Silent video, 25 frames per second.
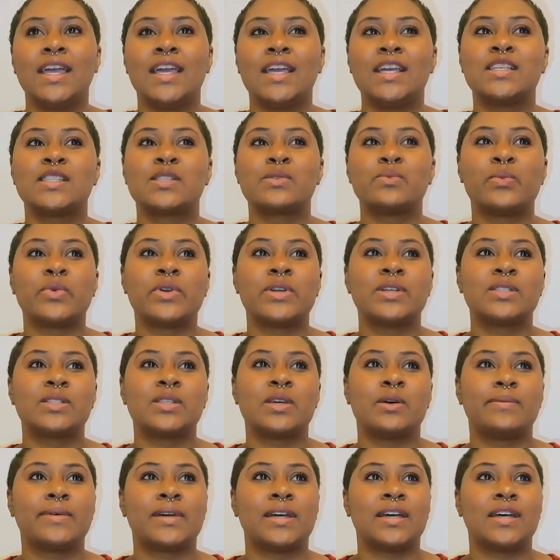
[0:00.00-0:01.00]
it's more
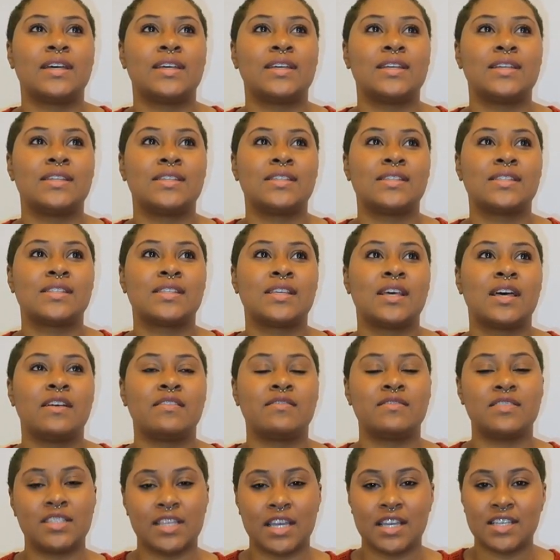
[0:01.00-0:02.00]
so because
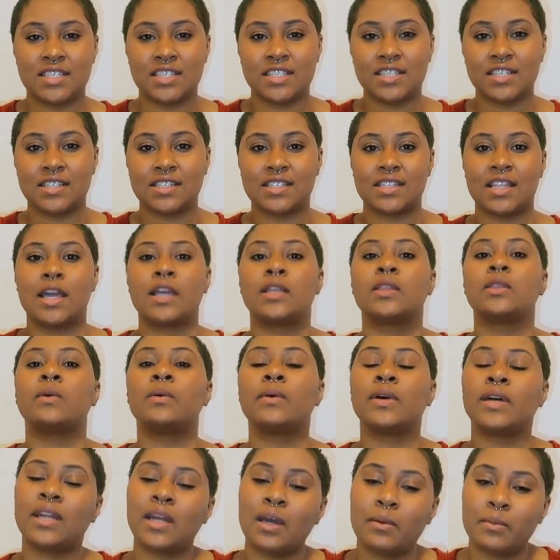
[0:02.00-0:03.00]
of gestures like the
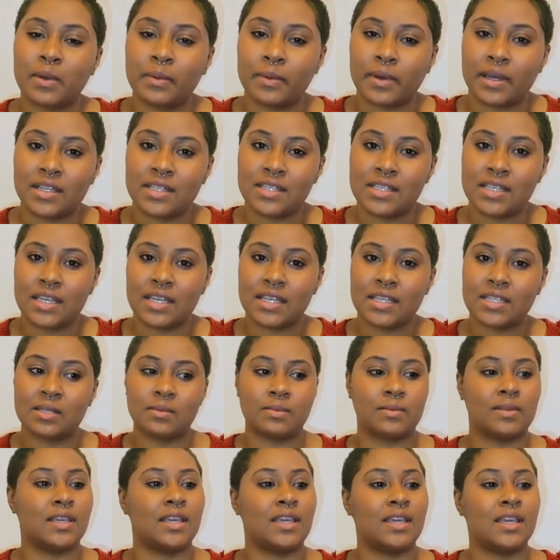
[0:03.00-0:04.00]
one I'm about to
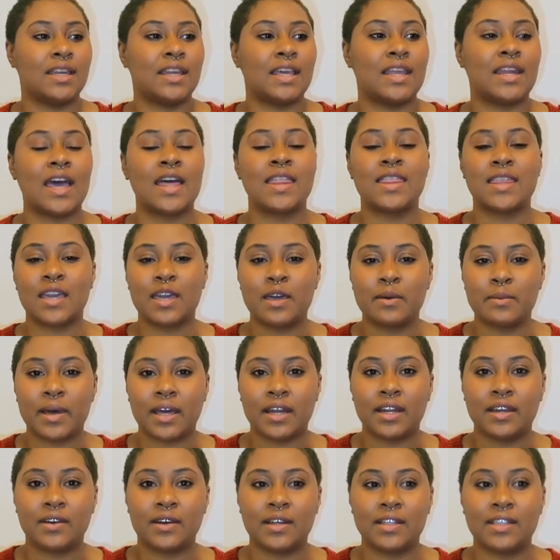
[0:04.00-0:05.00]
explain, and I think
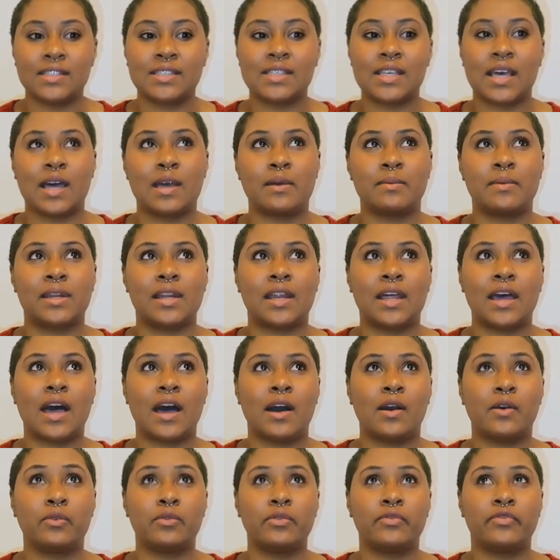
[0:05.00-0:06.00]
about it all the time, and
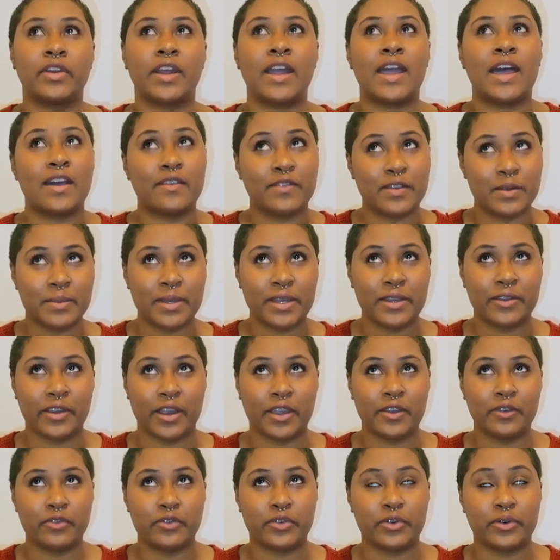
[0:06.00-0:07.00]
I'll forever be
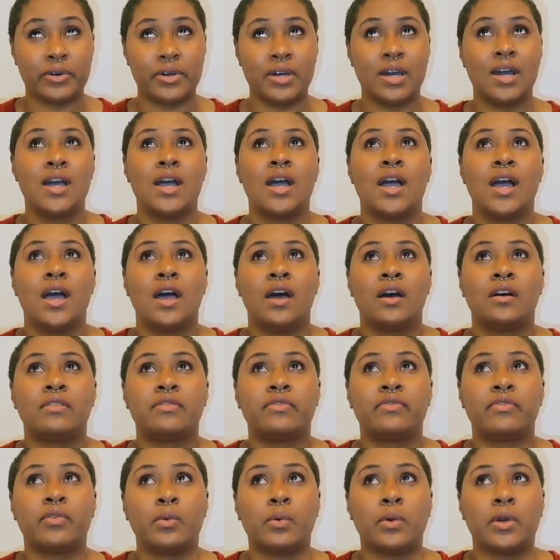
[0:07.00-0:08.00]
grateful
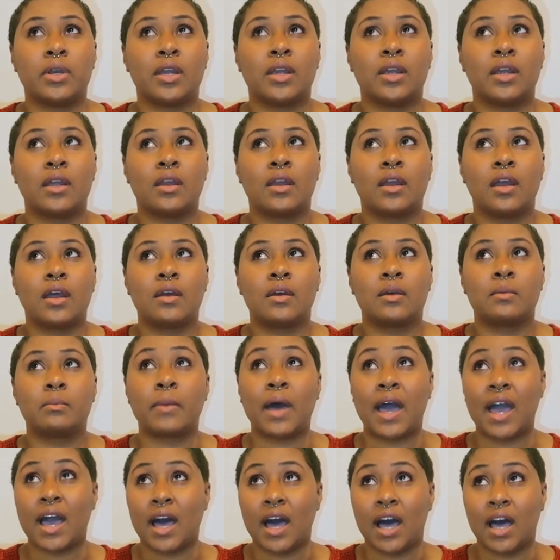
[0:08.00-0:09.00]
for
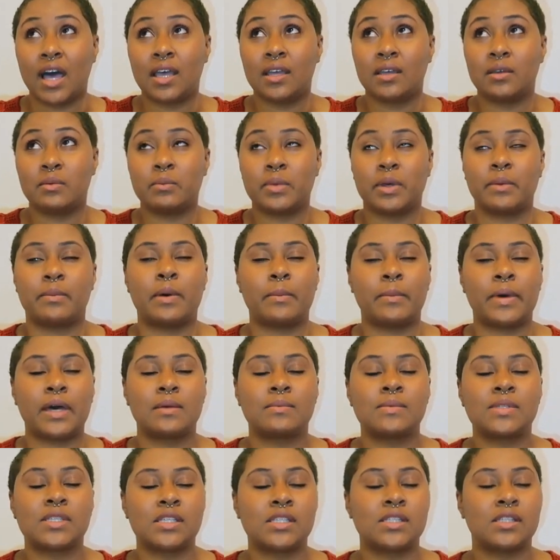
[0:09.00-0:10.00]
my aunt. But my
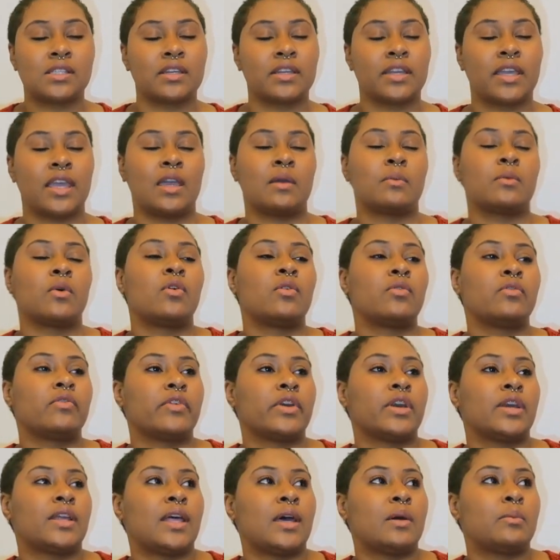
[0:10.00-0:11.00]
mom's sister came
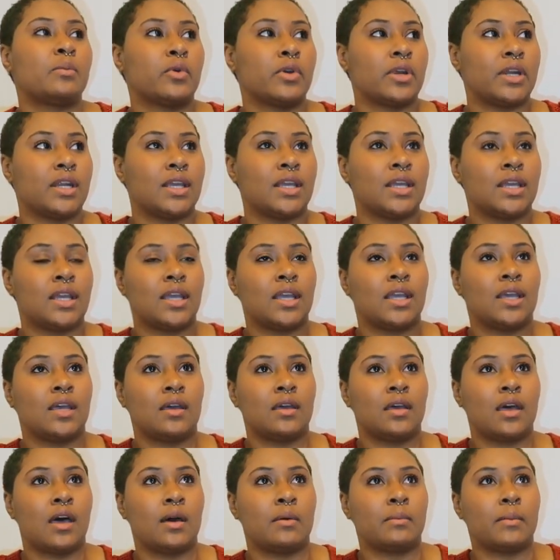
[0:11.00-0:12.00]
over that morning,
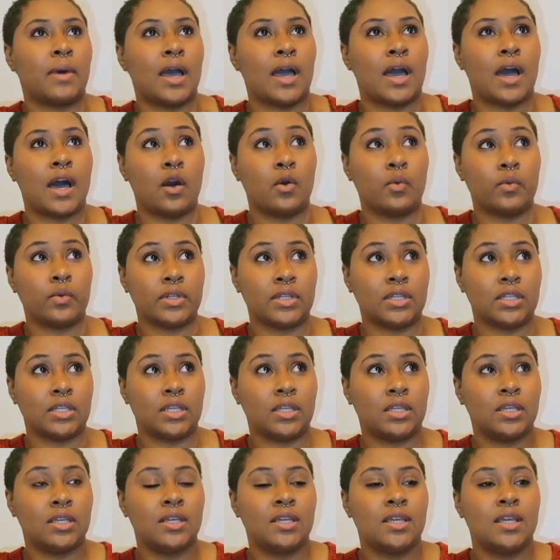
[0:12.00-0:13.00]
my aunt
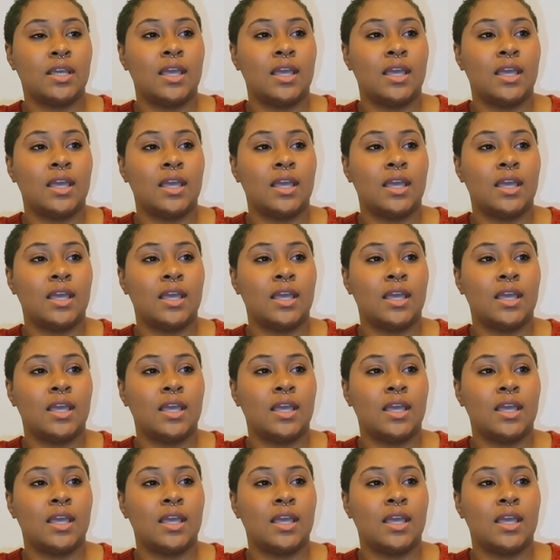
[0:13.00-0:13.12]
Willie,